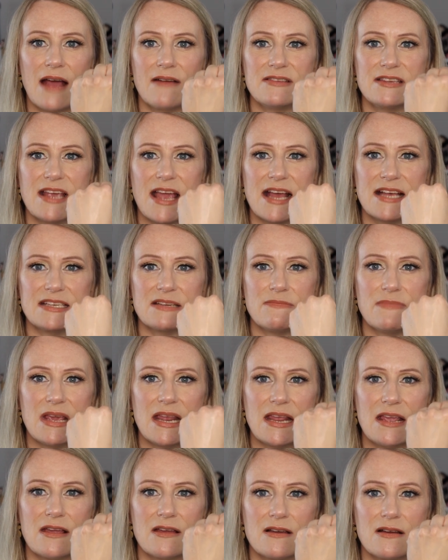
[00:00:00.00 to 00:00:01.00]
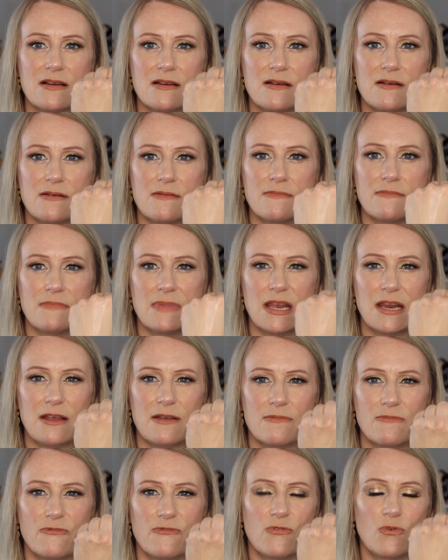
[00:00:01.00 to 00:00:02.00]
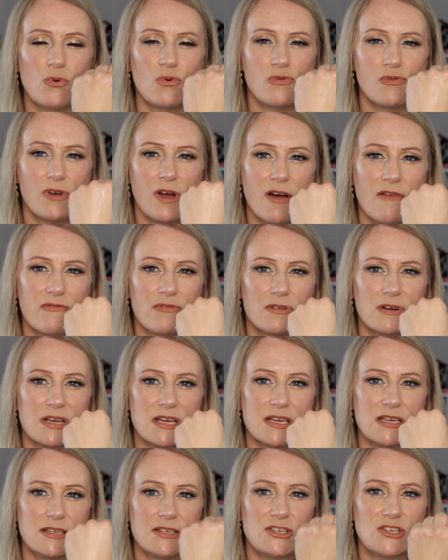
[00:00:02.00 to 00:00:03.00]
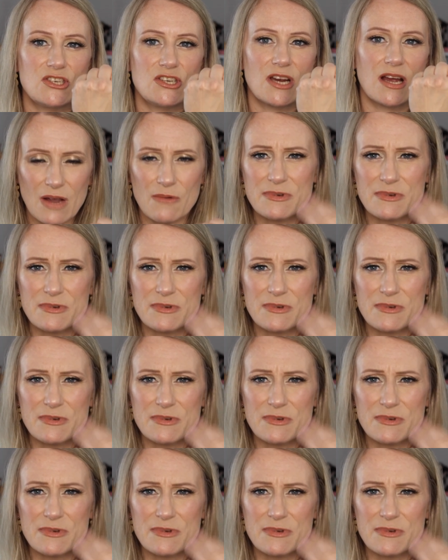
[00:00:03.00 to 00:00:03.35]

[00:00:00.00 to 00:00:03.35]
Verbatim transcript: I would say it has a medium, medium full coverage.